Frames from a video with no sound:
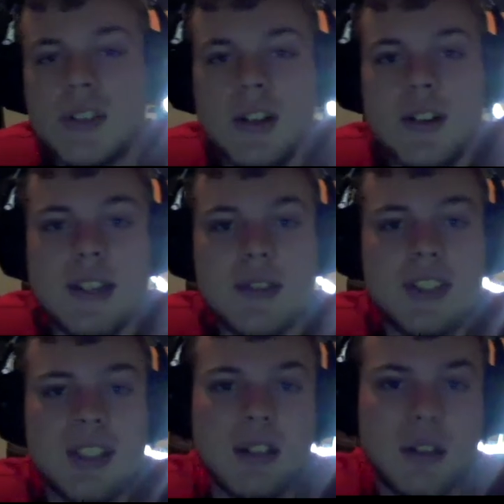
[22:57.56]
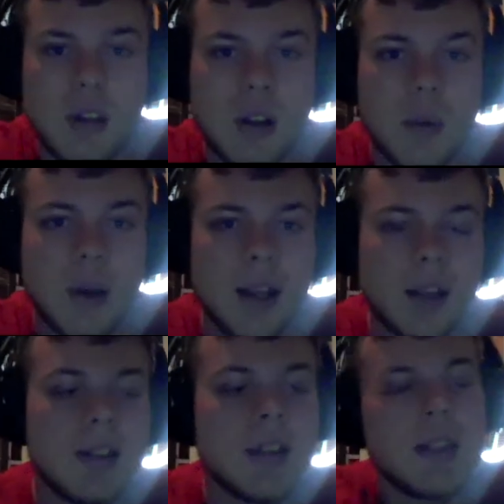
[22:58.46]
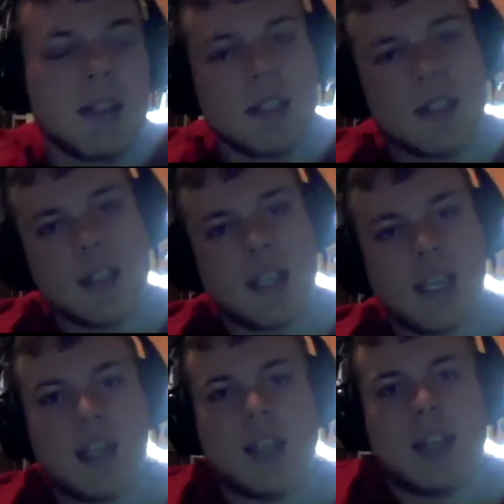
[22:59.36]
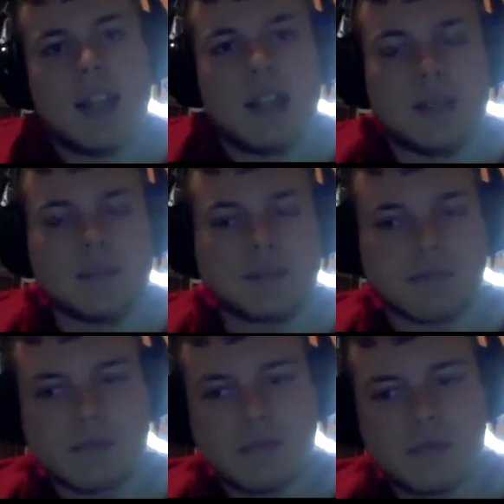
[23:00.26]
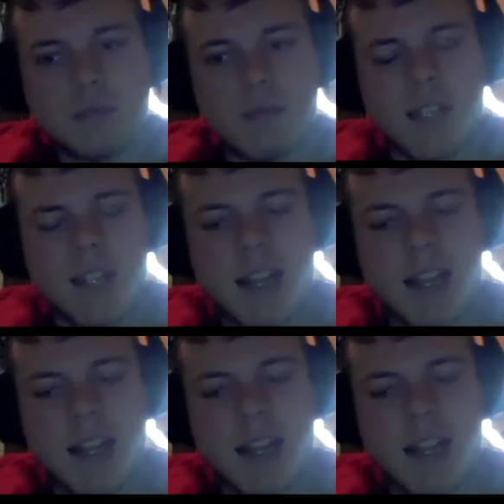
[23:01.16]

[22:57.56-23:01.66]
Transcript: cards I've seen in a long while. And the guy